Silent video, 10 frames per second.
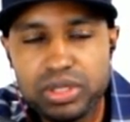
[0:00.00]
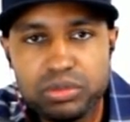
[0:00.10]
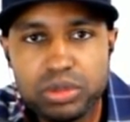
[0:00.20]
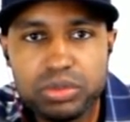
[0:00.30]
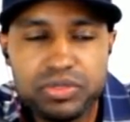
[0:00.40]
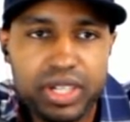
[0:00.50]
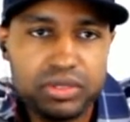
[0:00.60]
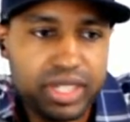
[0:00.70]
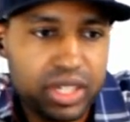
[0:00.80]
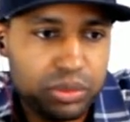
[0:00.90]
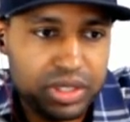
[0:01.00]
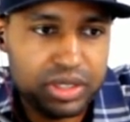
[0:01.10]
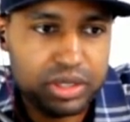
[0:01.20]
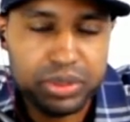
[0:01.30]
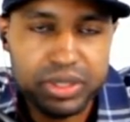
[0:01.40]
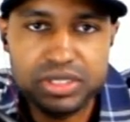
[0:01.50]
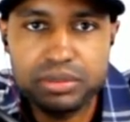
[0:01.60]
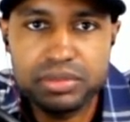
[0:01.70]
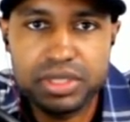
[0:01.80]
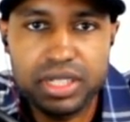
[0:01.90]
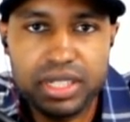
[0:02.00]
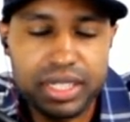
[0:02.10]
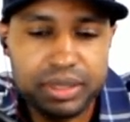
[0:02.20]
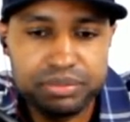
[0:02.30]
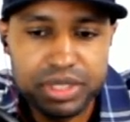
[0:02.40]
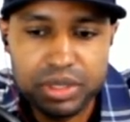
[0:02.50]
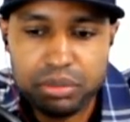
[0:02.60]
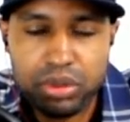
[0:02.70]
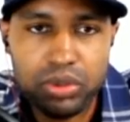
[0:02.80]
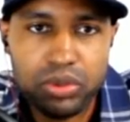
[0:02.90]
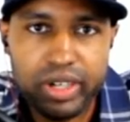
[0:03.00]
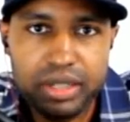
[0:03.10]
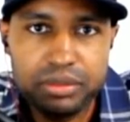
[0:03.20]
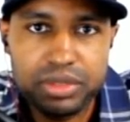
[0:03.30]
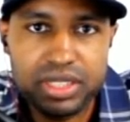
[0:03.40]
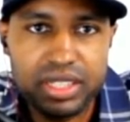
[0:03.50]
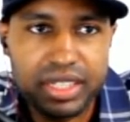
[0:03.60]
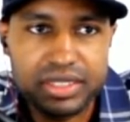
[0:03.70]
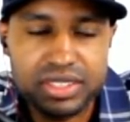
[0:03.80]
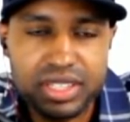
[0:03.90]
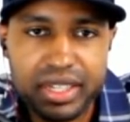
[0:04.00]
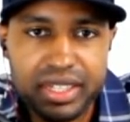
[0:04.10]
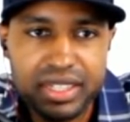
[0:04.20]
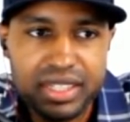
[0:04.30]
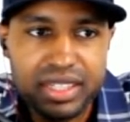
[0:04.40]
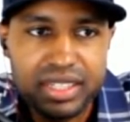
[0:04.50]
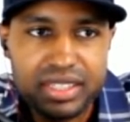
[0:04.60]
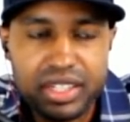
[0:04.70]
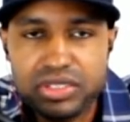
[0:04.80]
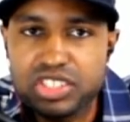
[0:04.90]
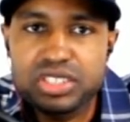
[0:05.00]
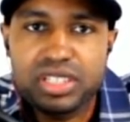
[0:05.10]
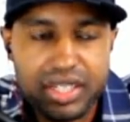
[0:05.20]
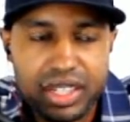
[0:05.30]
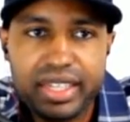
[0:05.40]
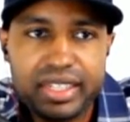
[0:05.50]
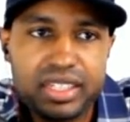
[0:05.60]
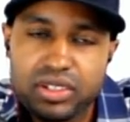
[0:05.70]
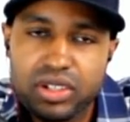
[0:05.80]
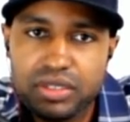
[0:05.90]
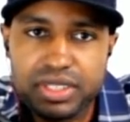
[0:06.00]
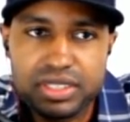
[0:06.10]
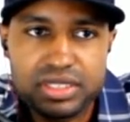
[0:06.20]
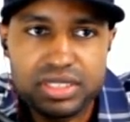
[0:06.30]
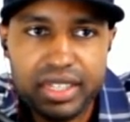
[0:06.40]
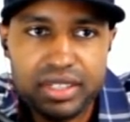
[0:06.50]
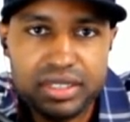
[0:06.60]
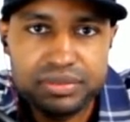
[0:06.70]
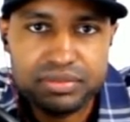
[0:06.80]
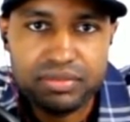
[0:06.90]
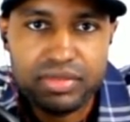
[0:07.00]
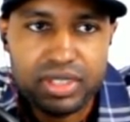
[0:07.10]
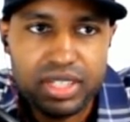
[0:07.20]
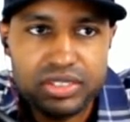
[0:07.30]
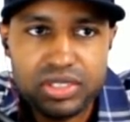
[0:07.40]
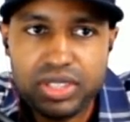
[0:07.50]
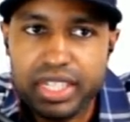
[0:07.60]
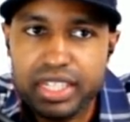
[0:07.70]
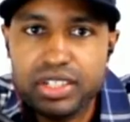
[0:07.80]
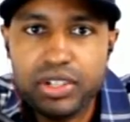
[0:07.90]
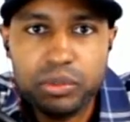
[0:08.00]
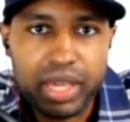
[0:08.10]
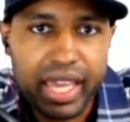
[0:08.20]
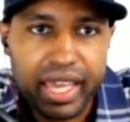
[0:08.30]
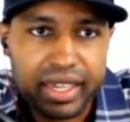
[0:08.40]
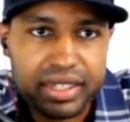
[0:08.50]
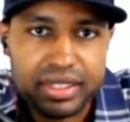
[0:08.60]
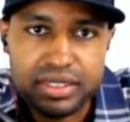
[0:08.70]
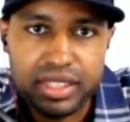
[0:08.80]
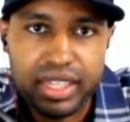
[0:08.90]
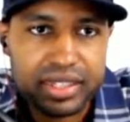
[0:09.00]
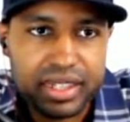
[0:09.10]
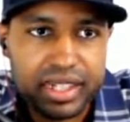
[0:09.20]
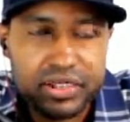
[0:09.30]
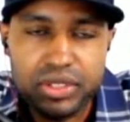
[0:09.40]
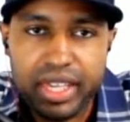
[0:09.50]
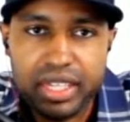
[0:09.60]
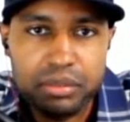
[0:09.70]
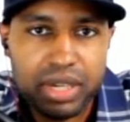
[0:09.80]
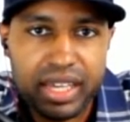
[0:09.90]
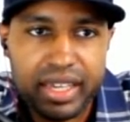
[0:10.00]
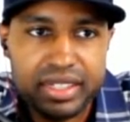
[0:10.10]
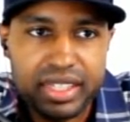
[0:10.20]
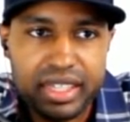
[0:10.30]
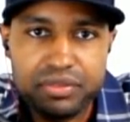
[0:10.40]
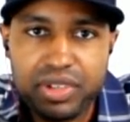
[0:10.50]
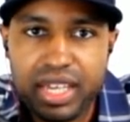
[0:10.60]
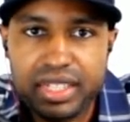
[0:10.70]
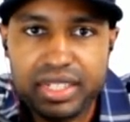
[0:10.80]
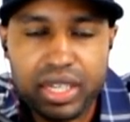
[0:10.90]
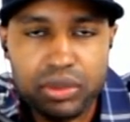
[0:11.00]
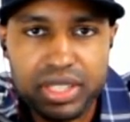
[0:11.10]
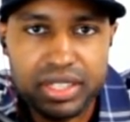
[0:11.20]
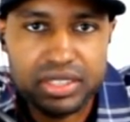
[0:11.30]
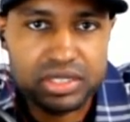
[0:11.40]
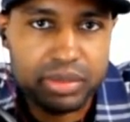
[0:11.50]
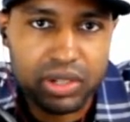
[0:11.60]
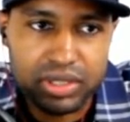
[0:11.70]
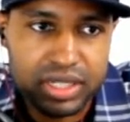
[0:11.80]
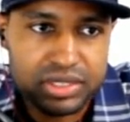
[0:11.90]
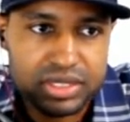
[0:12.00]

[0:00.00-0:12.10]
what we found out with the prism um, program with the nsa they're just collecting all of this data and so they can go back and and data mine and find out things about us